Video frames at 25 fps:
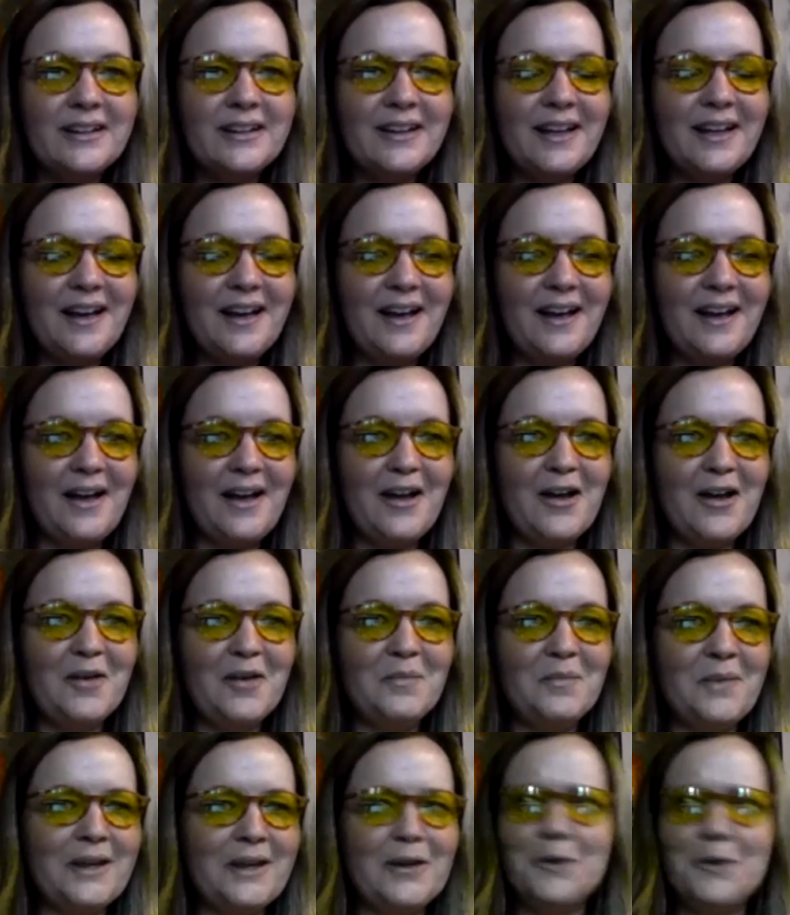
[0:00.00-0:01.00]

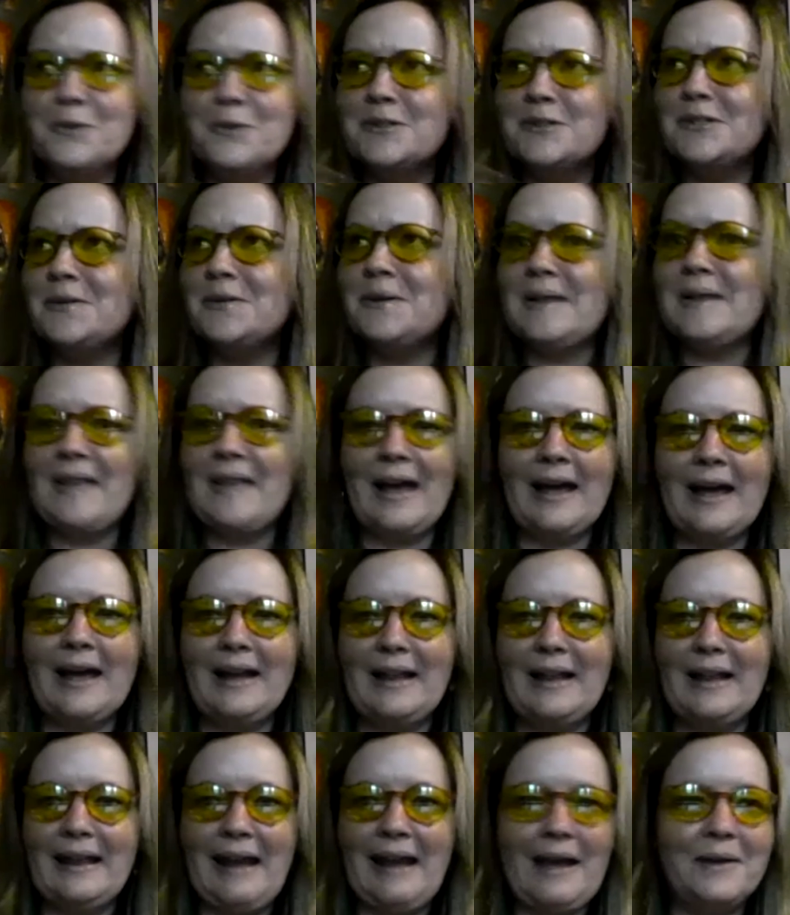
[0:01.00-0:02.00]
Like who's doing that?
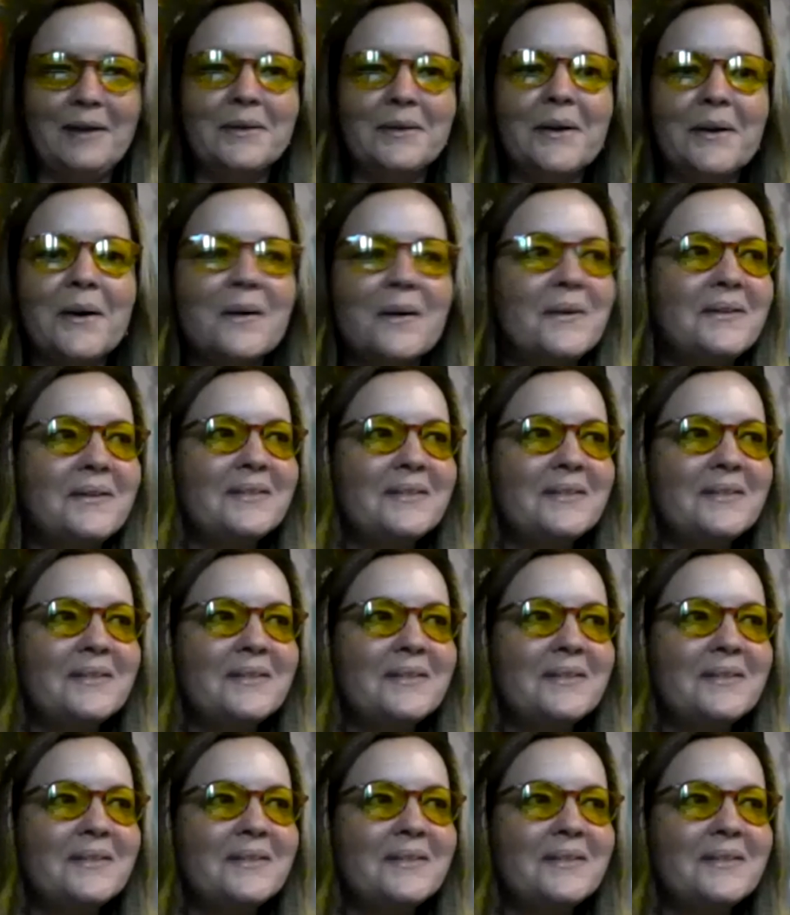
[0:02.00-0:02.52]
Like, I don't know.